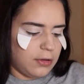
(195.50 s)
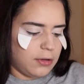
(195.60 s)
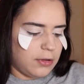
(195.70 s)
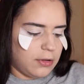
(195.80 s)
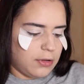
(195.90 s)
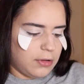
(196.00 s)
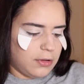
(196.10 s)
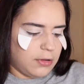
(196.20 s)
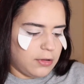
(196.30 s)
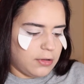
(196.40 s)

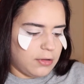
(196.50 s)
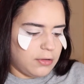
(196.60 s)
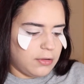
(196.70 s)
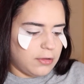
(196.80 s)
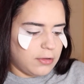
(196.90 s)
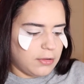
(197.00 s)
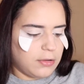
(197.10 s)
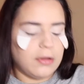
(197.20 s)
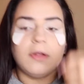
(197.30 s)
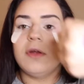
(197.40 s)

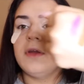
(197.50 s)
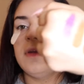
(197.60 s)
(silence)